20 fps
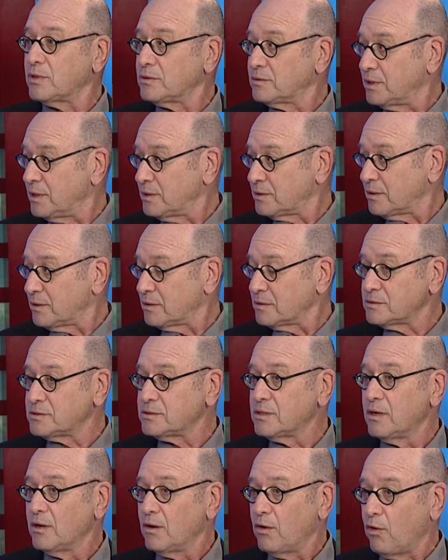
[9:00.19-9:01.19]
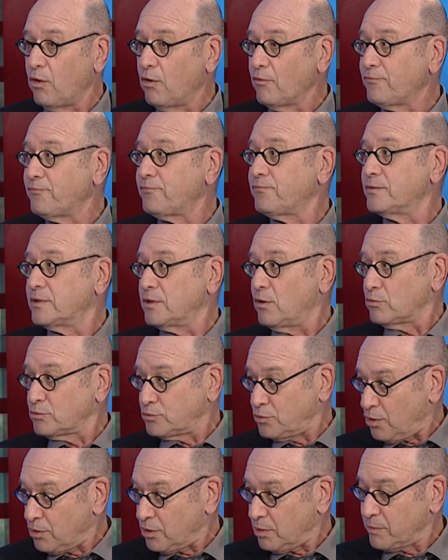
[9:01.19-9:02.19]
details of the
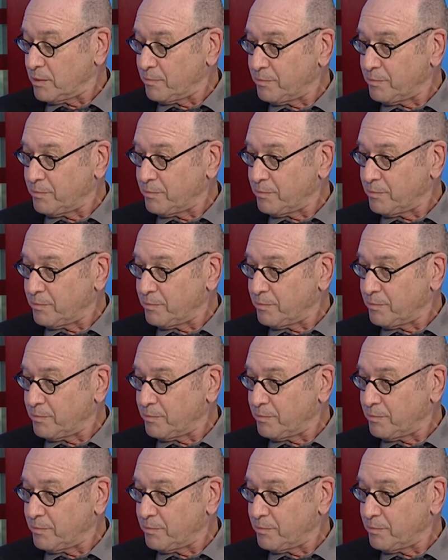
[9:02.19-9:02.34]
autonomy